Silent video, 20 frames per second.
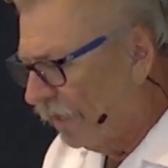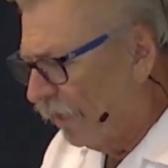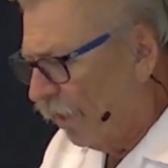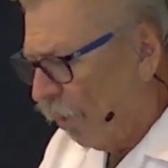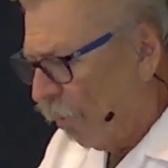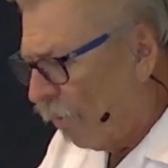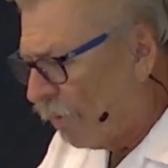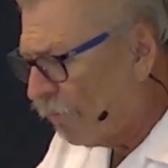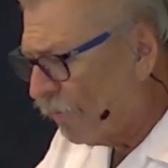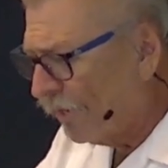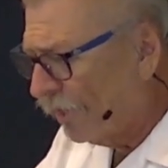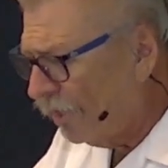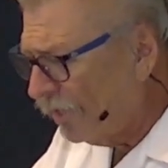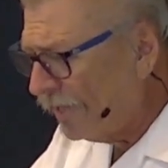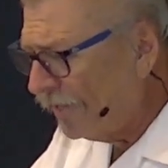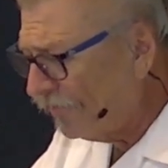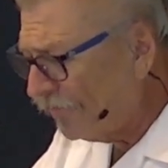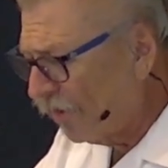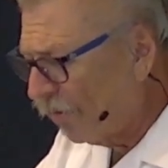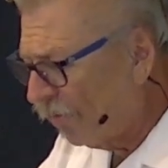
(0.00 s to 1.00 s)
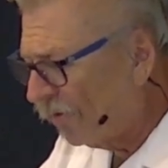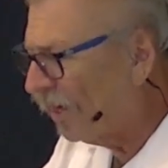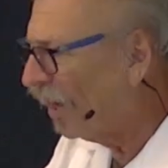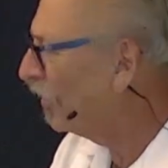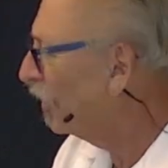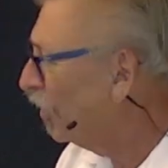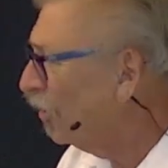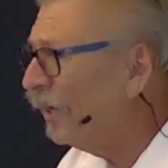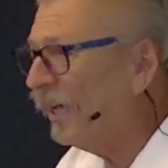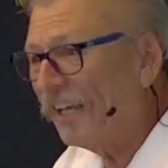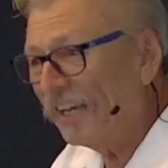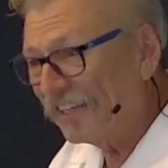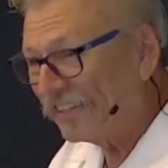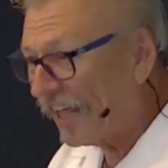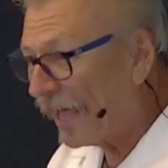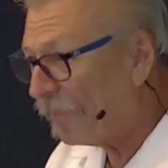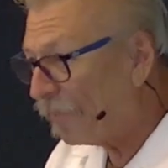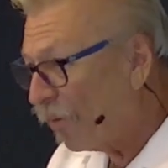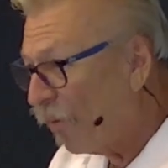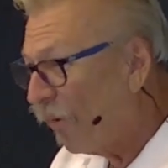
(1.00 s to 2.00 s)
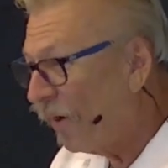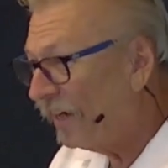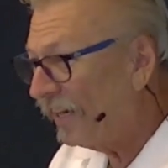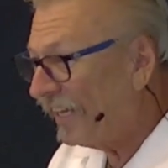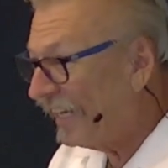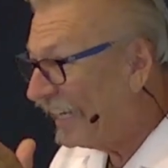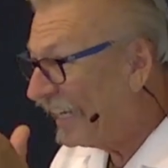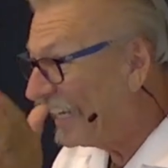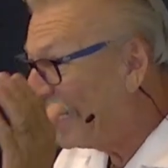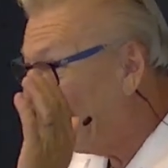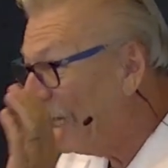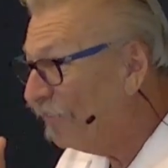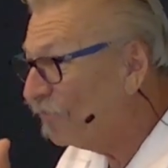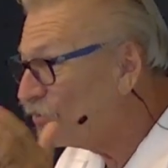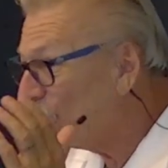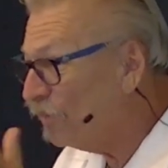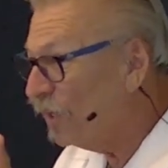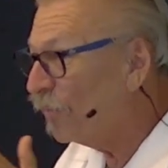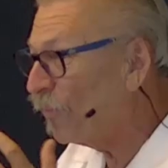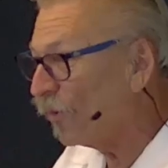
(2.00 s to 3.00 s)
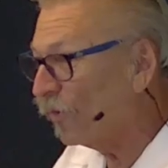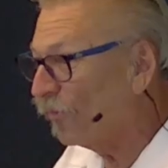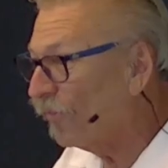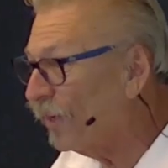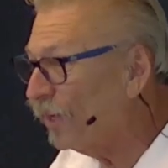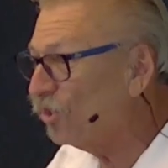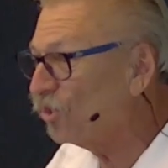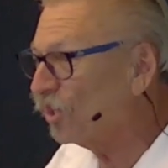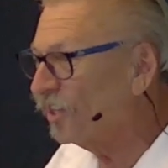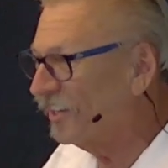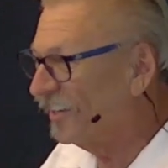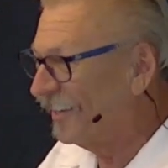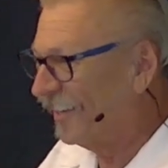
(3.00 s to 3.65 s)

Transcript: When we look at the, are you getting that point? He gives me provision.